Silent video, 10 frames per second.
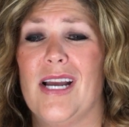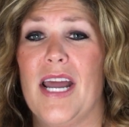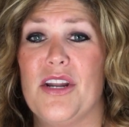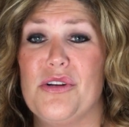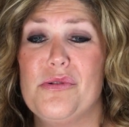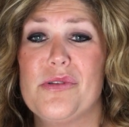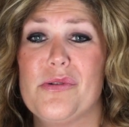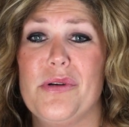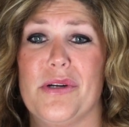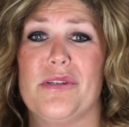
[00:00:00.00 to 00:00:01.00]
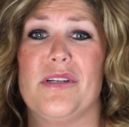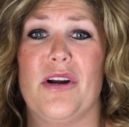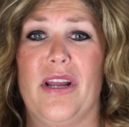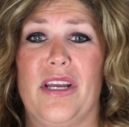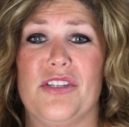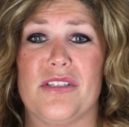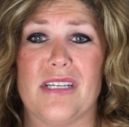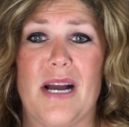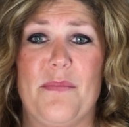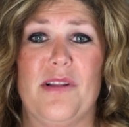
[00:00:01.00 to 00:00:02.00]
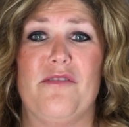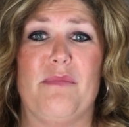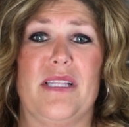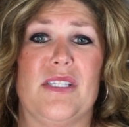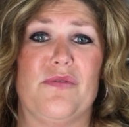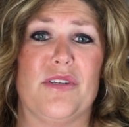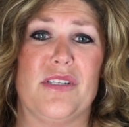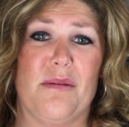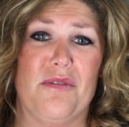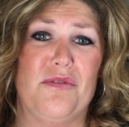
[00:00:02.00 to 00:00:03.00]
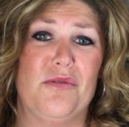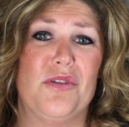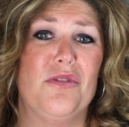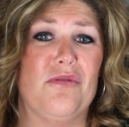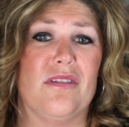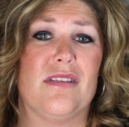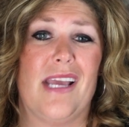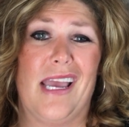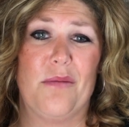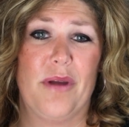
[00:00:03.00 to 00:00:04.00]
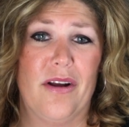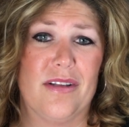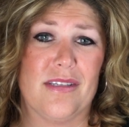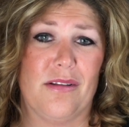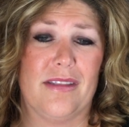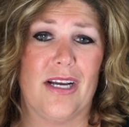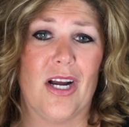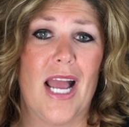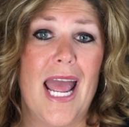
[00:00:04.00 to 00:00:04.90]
and a new school year starting in just a couple of months for some of you students and parents out there,